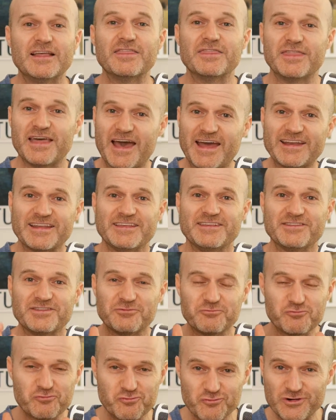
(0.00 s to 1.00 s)
That is
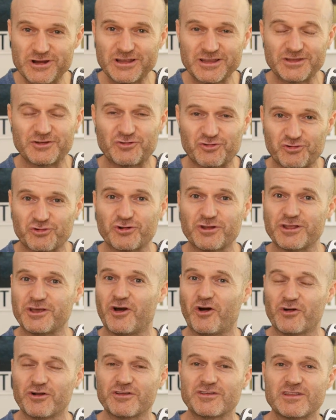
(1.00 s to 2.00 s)
really, truly,
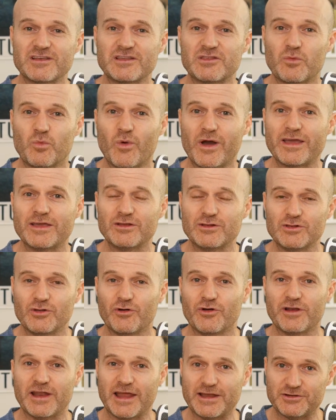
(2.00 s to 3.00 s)
honestly, the way you
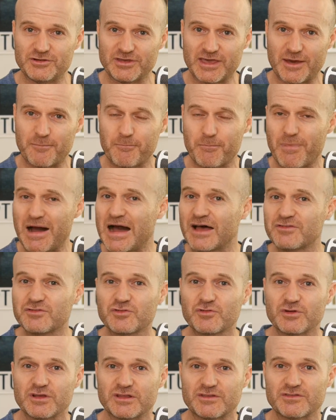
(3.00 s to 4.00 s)
learn and you get
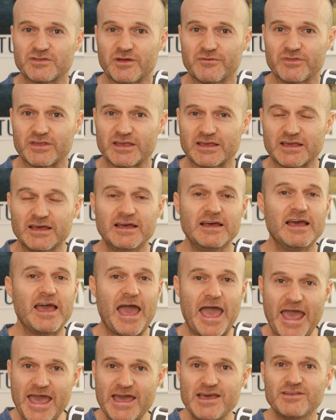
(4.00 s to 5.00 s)
mastery at something.
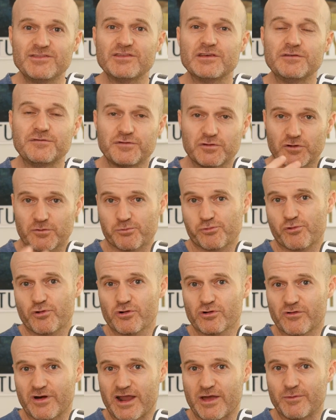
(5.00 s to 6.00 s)
As if you're a
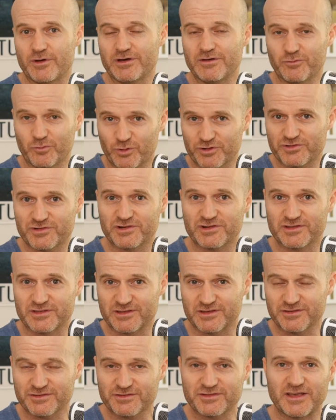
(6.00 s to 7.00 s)
programmer watching
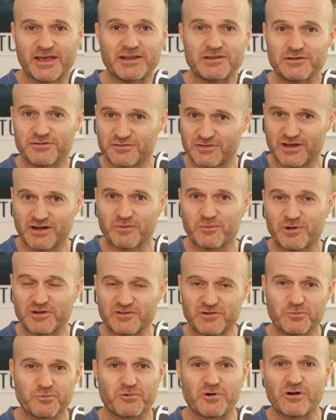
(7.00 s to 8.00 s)
this and you've done a
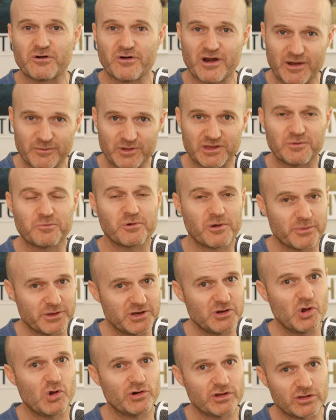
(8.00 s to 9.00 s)
bunch of programming, you're probably
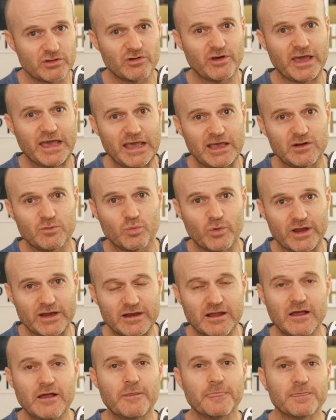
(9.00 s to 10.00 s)
nodding your head
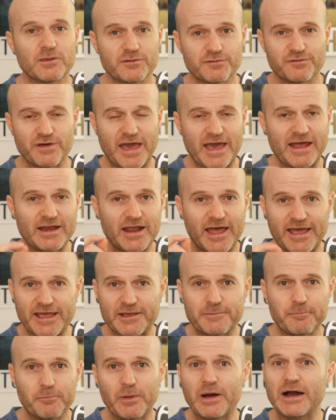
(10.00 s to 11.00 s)
when you've had a
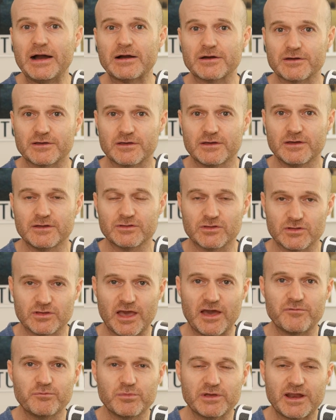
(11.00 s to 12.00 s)
bug that you
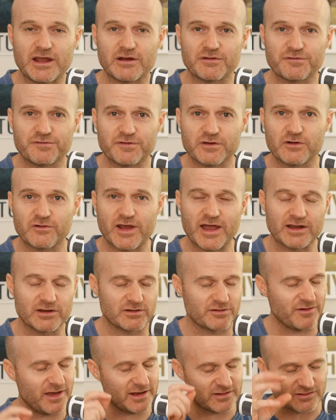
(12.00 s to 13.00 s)
haven't been able to figure out, and
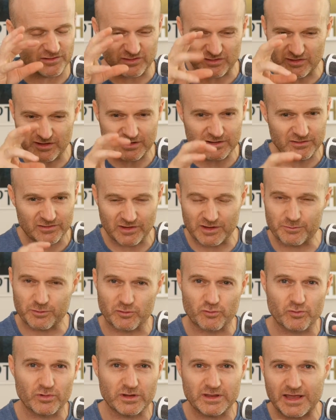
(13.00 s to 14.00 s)
you've had to dig deep
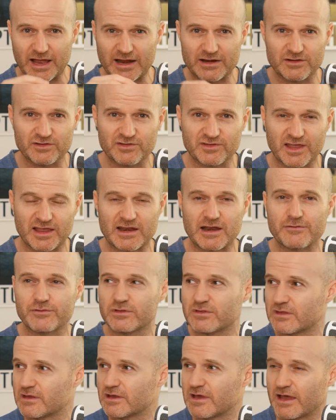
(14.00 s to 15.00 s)
and really understand
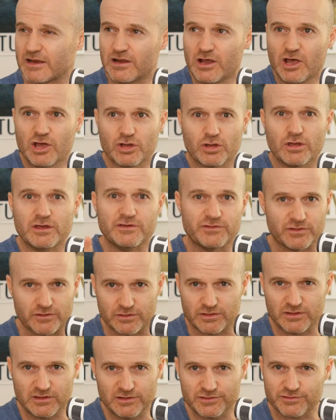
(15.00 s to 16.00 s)
everything. And is
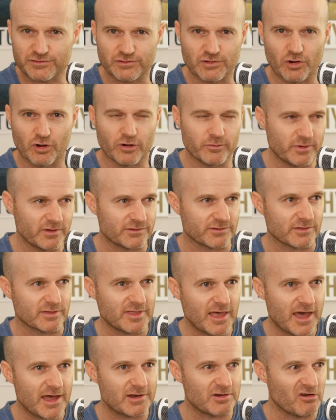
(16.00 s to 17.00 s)
it this? No. Is it
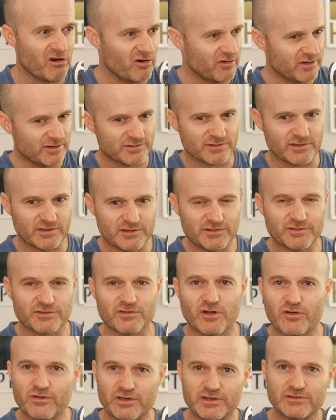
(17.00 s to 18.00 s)
that? No. Is it this?
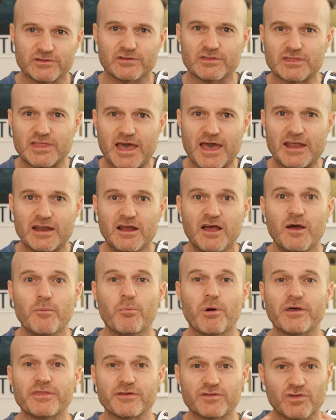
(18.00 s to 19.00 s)
No. Is it that?
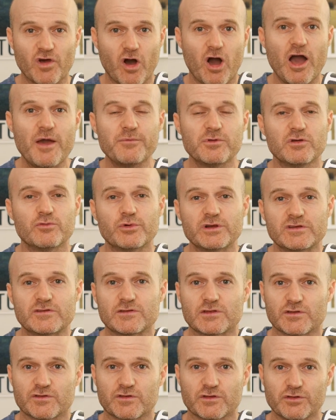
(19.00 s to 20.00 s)
By the time you reach
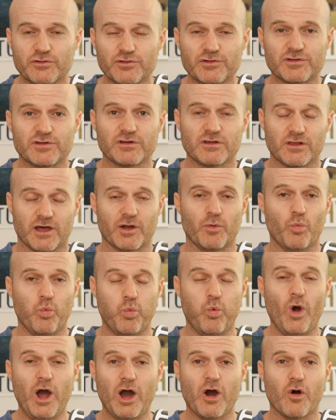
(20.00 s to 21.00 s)
the solution, you're like,
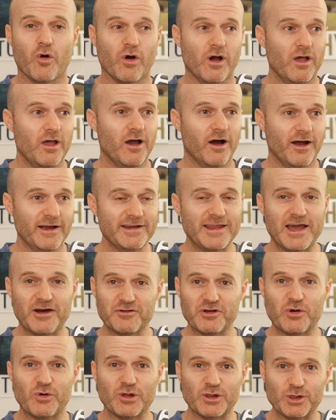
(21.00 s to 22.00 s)
whoa, I now
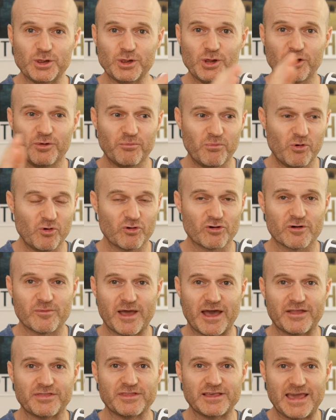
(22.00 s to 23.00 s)
know a lot more
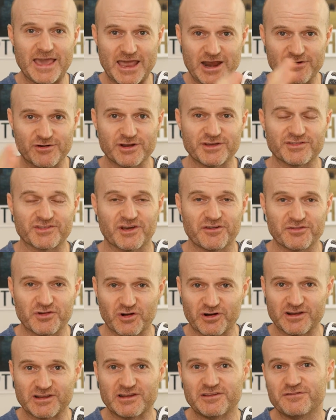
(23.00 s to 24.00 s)
about the areas I've
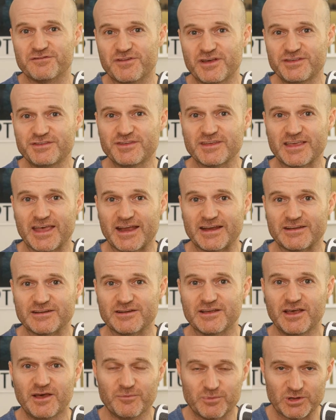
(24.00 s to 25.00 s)
gone and
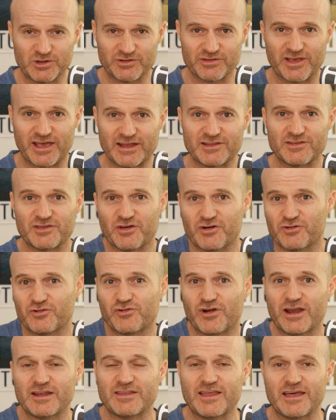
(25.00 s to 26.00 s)
investigated because I had to go and
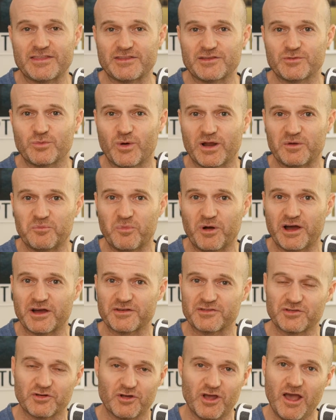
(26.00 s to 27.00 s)
track down this one
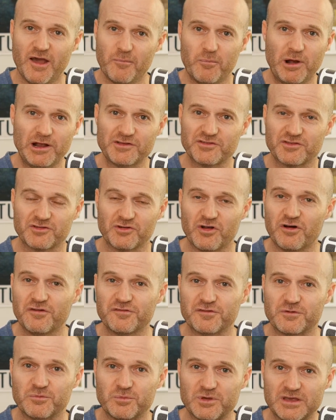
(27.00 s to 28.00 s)
bug. So bugs can
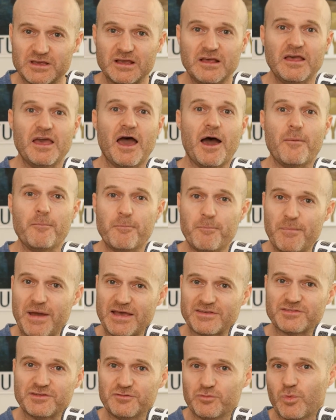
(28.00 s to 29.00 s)
often be a
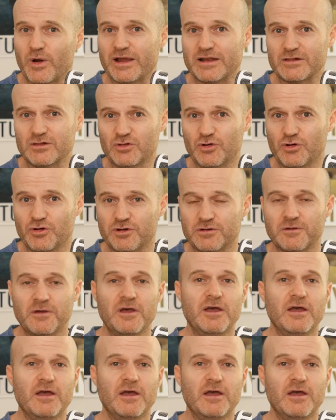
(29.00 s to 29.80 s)
massive way to learn.